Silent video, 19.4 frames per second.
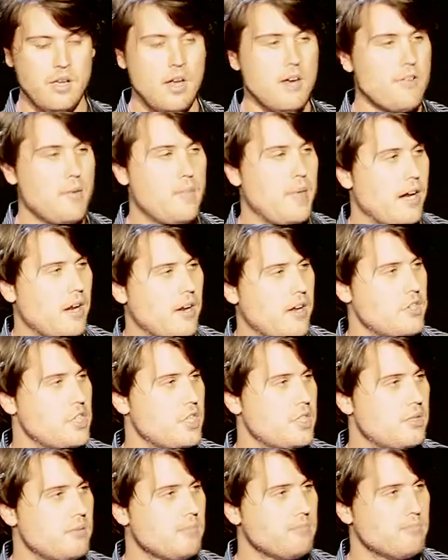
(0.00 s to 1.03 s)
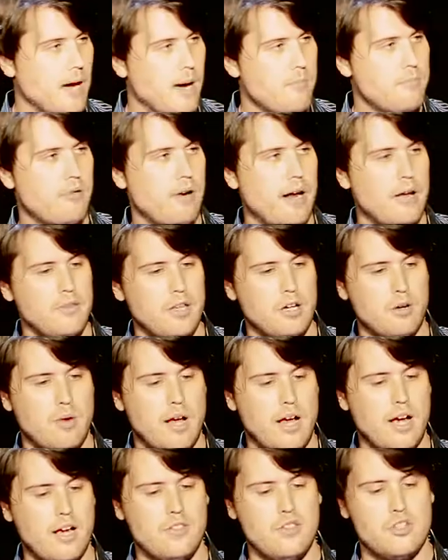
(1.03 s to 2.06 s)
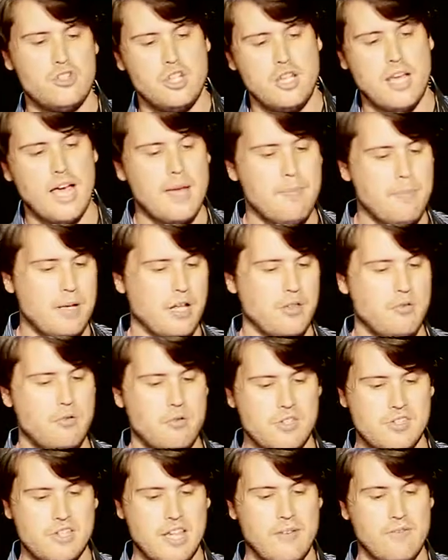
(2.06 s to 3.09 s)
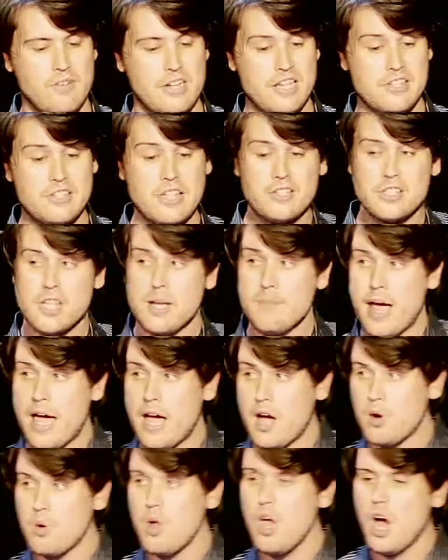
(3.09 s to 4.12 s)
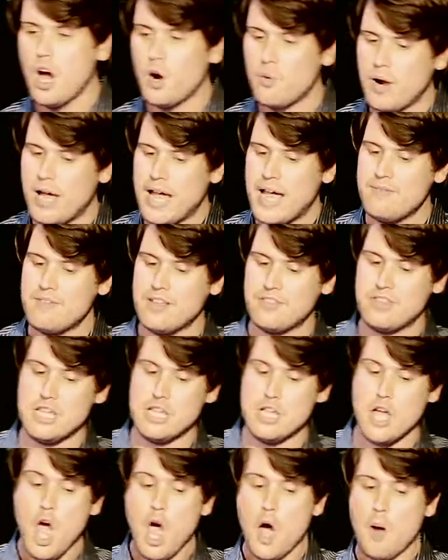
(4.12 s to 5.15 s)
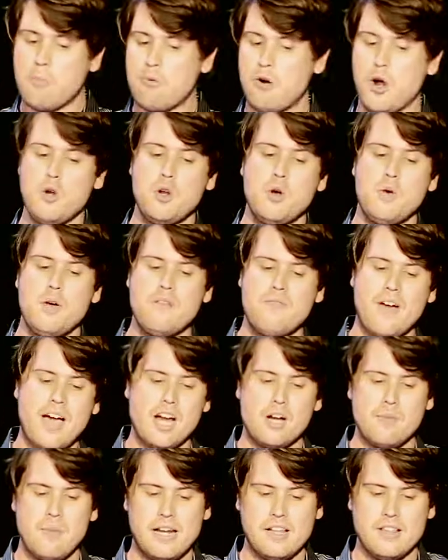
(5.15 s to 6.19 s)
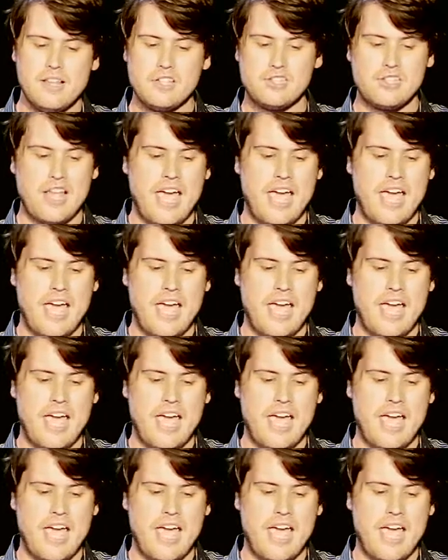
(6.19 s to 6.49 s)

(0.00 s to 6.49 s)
From there, he just bummed around Little Rock in the GI Bill through the 70s and somehow arrived at the proto-environmentalist,